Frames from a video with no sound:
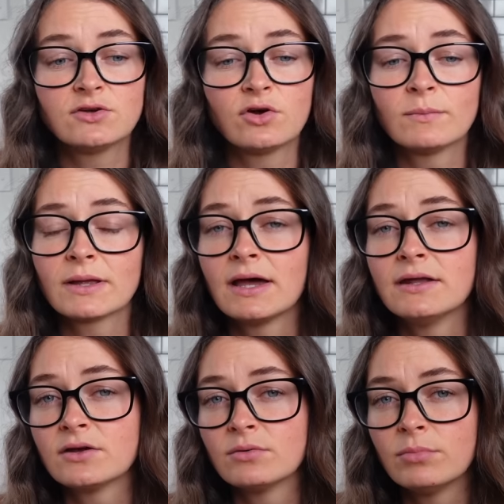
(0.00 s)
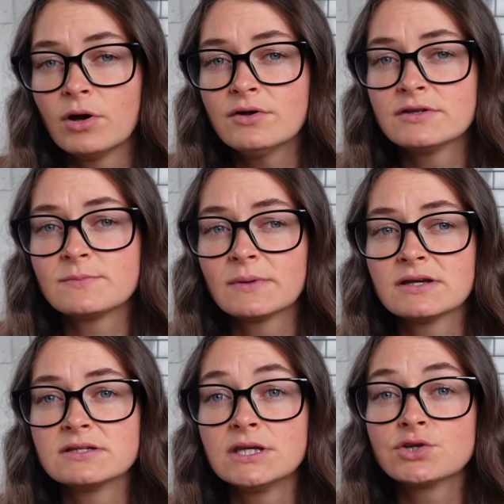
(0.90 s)
complicated components
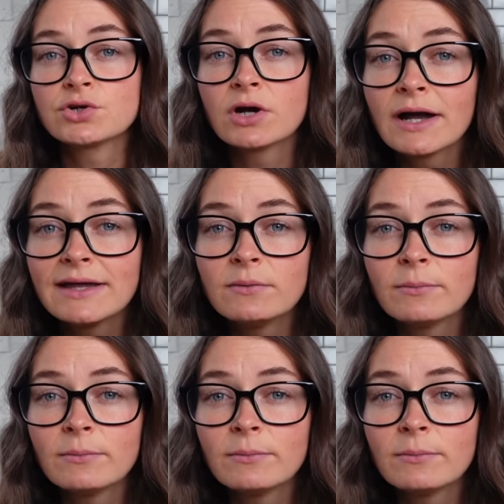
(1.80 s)
because they're trying